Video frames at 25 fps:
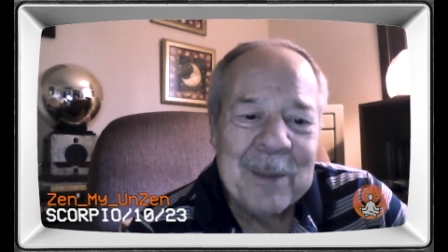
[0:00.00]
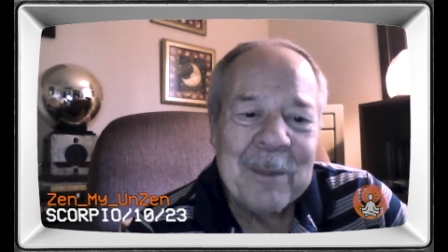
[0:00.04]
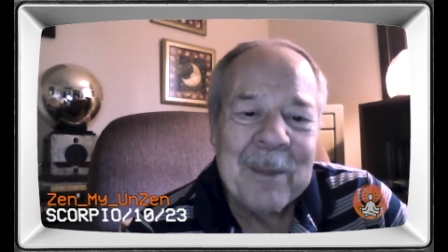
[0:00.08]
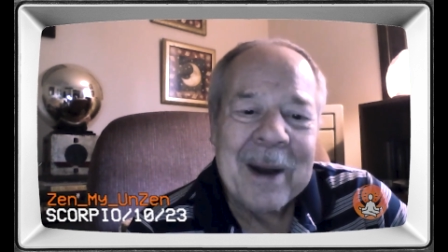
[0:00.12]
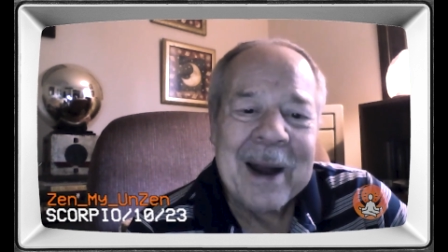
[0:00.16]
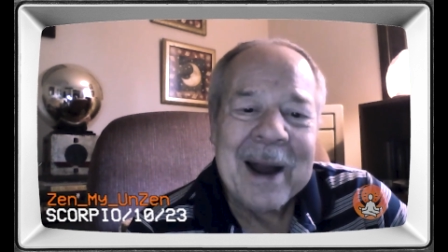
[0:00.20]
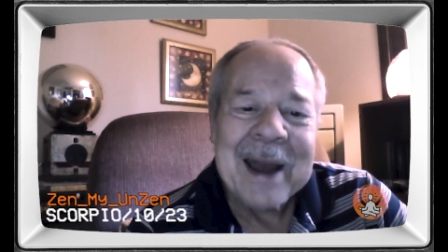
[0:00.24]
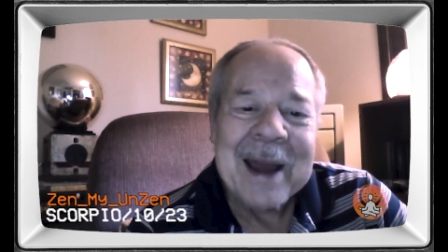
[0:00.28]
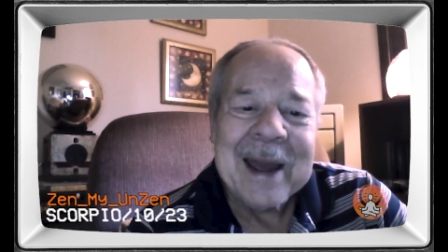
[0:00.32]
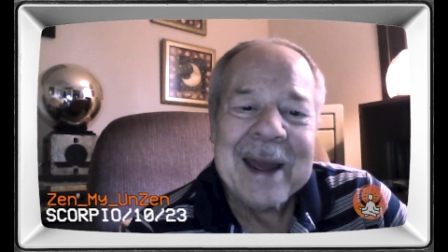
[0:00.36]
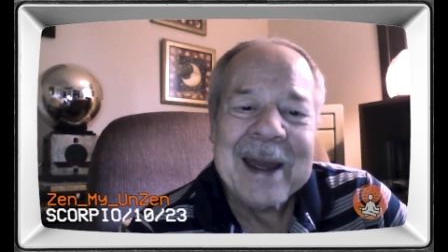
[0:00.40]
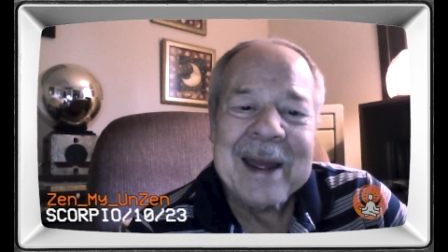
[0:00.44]

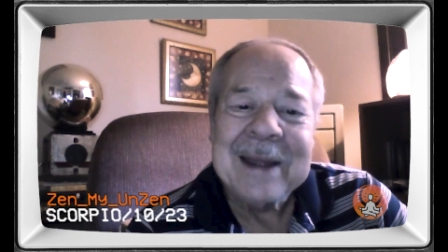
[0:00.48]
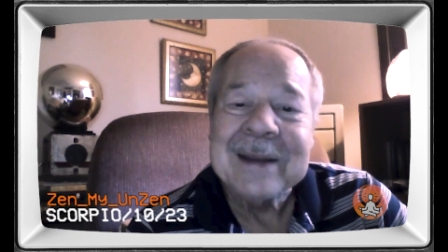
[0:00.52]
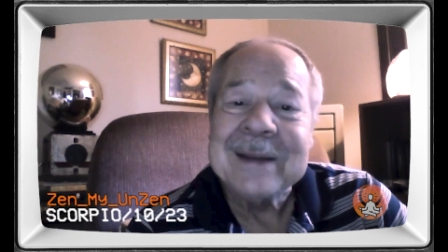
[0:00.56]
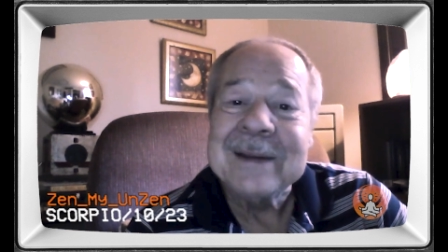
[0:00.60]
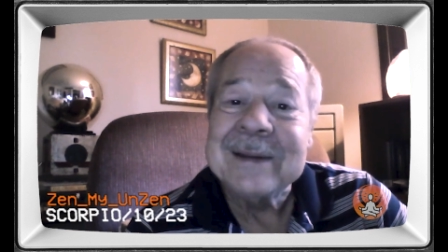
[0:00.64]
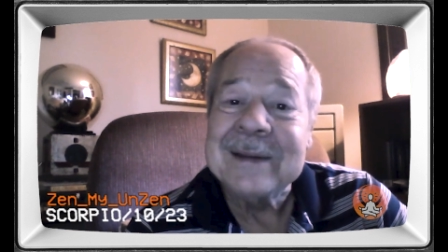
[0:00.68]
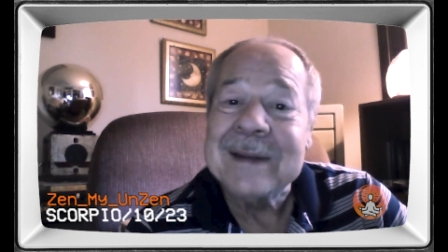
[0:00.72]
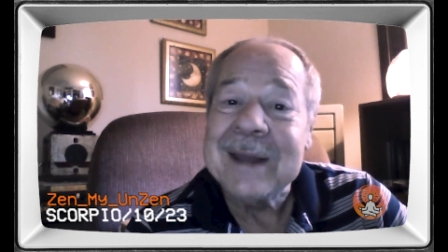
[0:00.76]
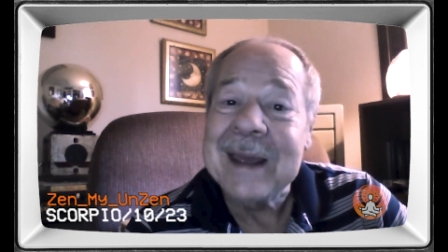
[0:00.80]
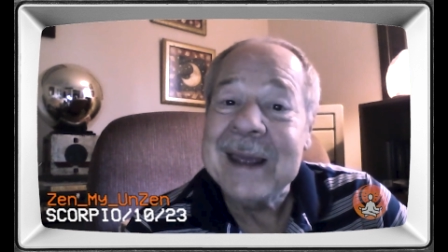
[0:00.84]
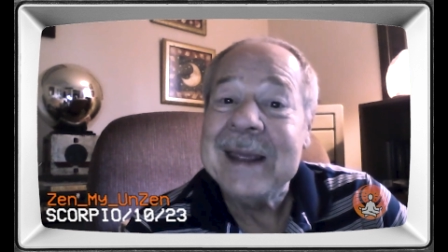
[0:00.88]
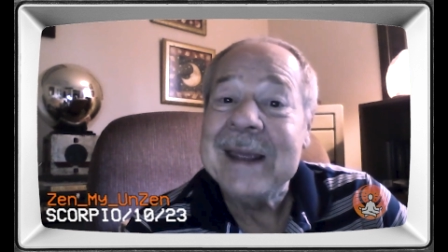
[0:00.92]
by
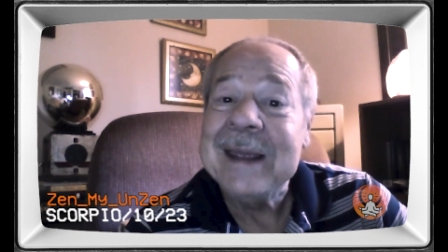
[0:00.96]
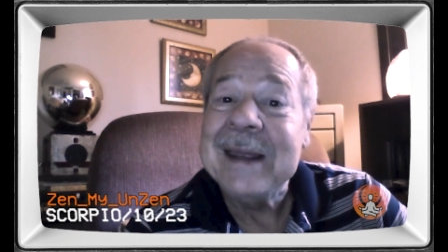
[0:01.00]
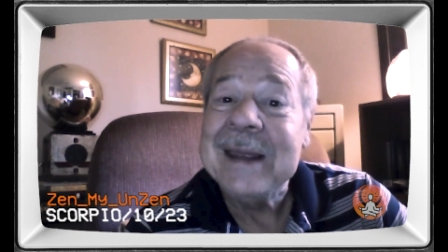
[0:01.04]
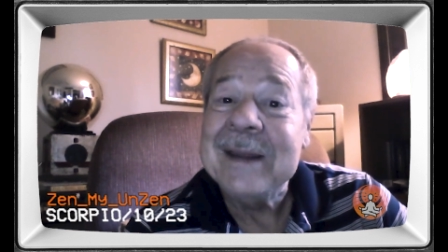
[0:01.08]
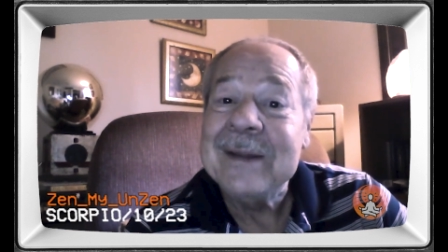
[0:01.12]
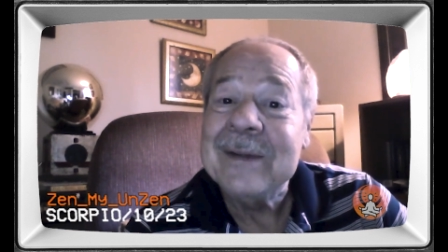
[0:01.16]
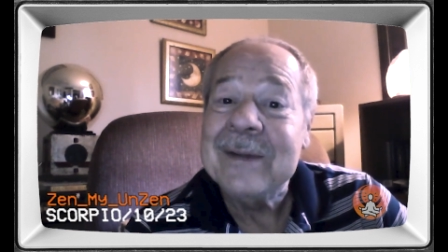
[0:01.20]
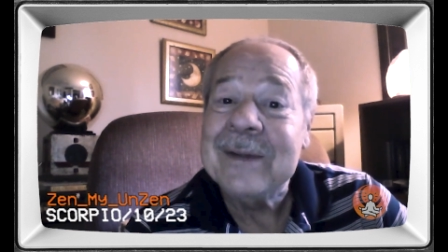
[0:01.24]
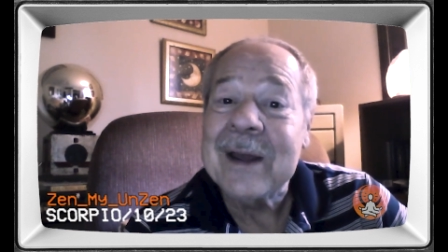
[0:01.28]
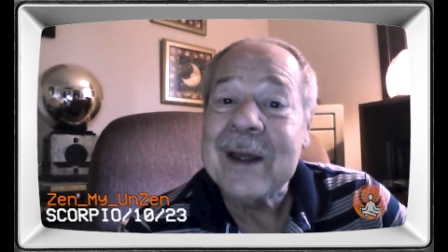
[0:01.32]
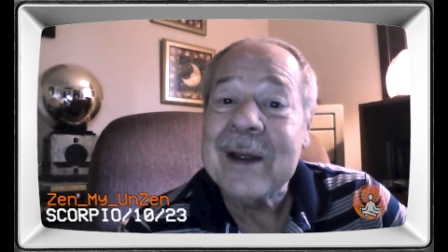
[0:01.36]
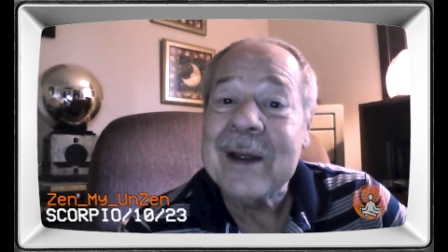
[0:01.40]

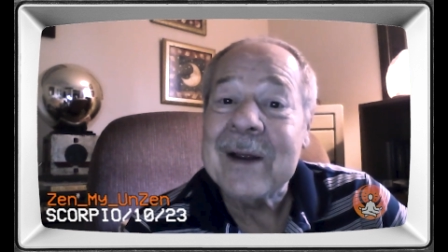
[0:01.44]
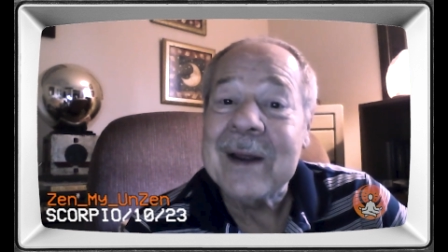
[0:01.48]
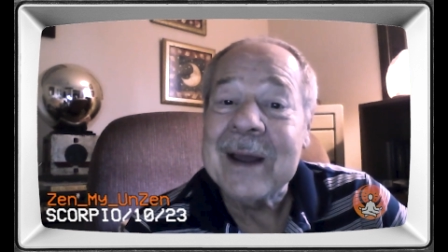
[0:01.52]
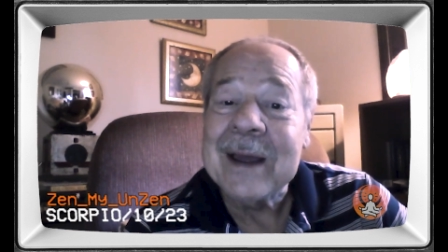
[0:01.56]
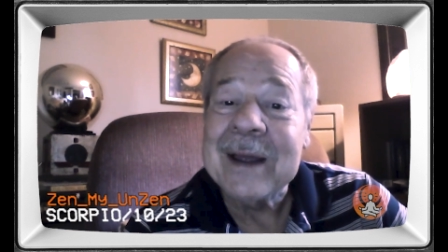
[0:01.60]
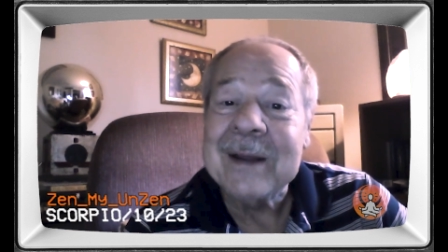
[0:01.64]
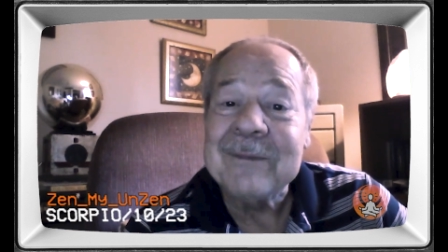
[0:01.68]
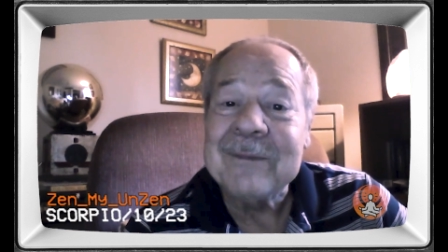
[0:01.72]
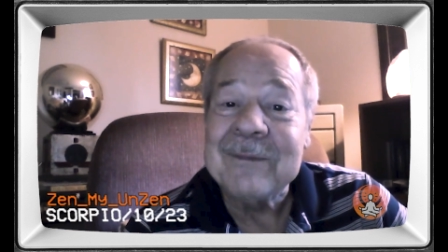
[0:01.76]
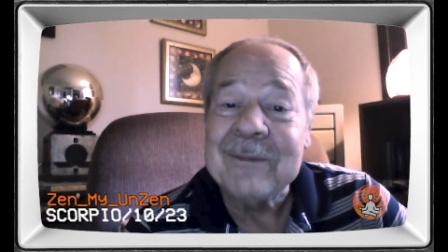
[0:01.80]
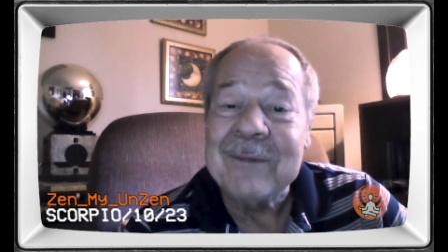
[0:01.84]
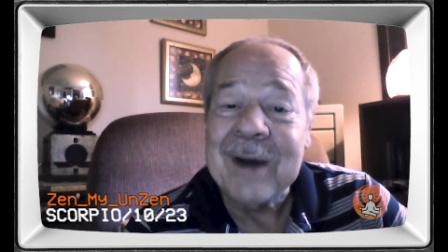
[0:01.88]
taking their
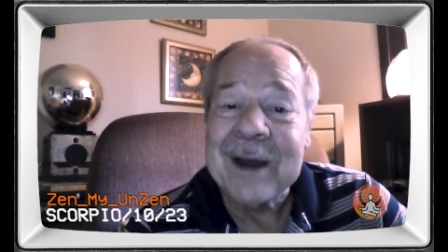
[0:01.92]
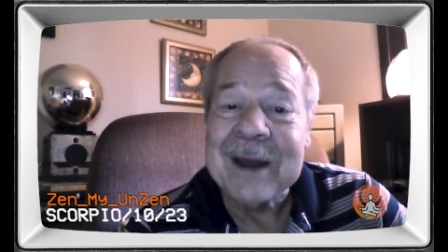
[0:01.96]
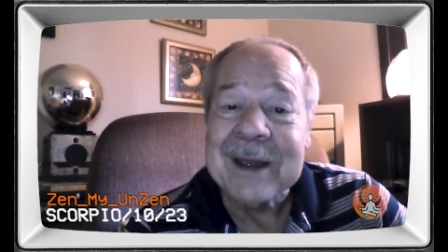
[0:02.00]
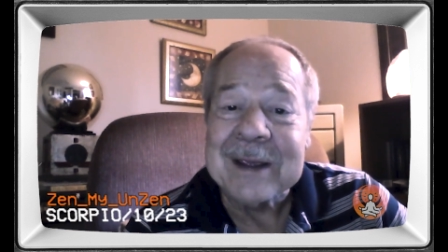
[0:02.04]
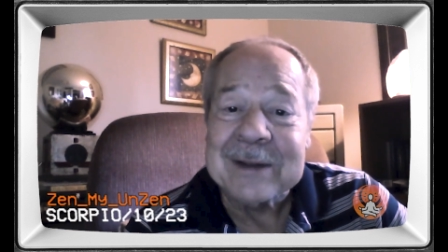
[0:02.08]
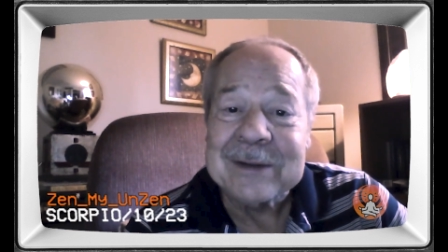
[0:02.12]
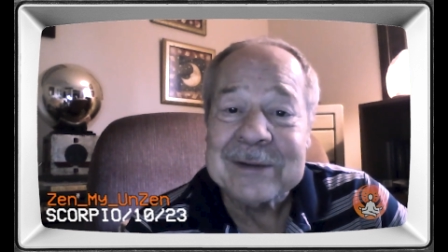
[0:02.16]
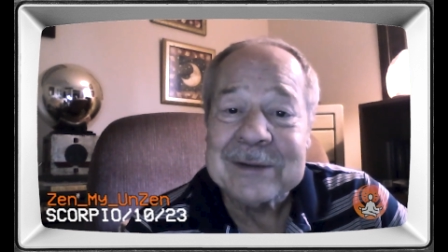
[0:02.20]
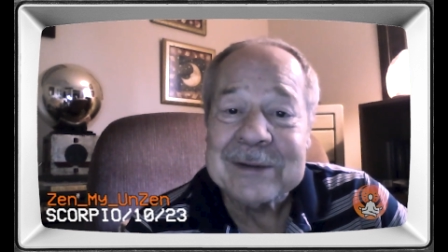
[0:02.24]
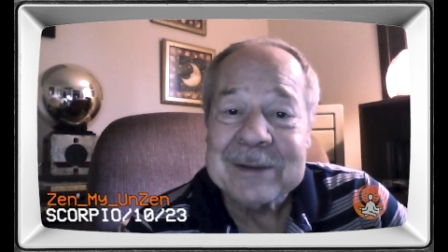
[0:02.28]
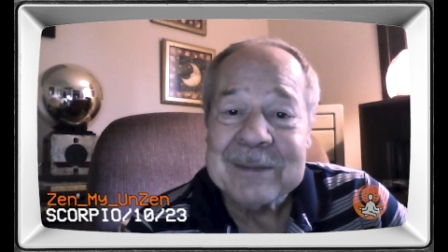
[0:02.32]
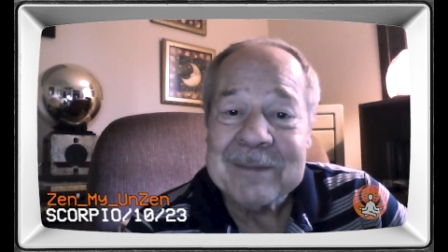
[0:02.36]

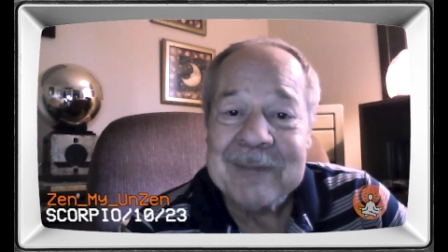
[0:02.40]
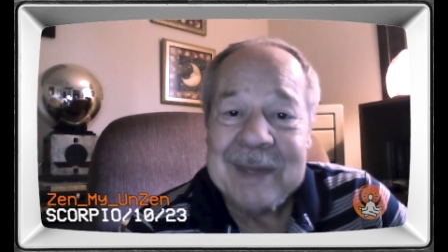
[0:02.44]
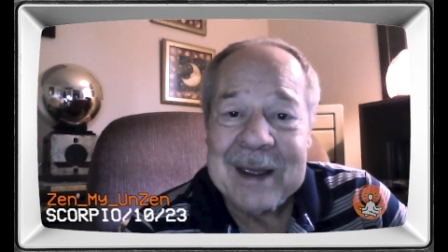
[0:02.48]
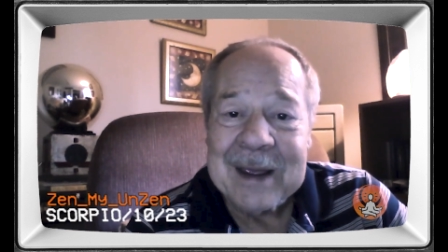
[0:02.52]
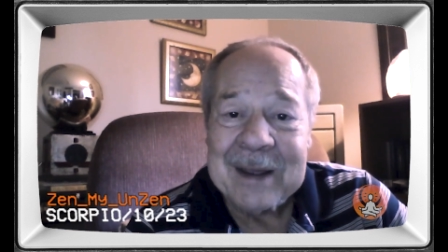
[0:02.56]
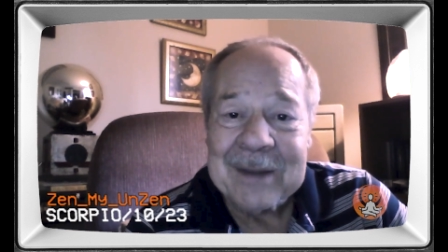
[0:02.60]
advice.